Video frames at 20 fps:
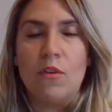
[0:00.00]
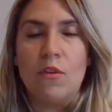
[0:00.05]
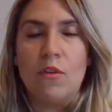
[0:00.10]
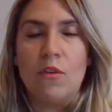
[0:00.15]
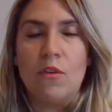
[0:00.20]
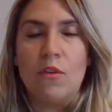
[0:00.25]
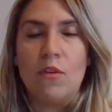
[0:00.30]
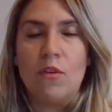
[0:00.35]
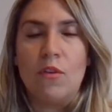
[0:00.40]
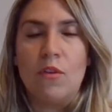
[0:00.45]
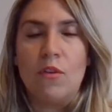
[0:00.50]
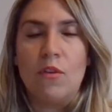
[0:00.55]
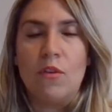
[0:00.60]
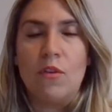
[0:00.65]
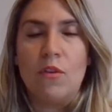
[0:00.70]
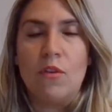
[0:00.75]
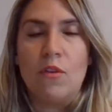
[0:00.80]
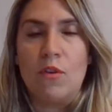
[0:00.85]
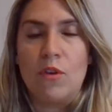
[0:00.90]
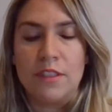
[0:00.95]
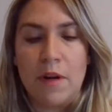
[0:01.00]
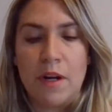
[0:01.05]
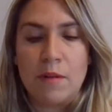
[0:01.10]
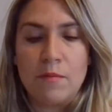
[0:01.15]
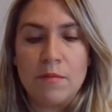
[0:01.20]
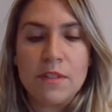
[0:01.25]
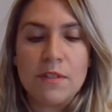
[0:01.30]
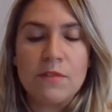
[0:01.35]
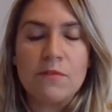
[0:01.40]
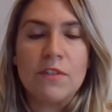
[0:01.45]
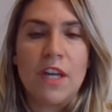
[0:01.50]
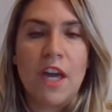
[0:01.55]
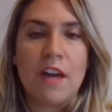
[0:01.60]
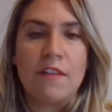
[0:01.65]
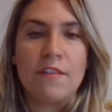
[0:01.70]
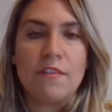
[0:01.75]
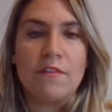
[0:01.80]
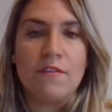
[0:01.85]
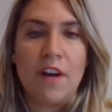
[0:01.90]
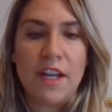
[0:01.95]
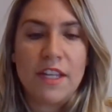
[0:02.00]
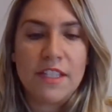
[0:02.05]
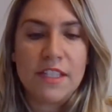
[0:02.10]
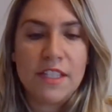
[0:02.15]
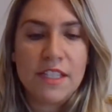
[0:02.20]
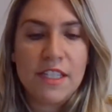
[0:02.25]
We have a vice dean and we have a dean.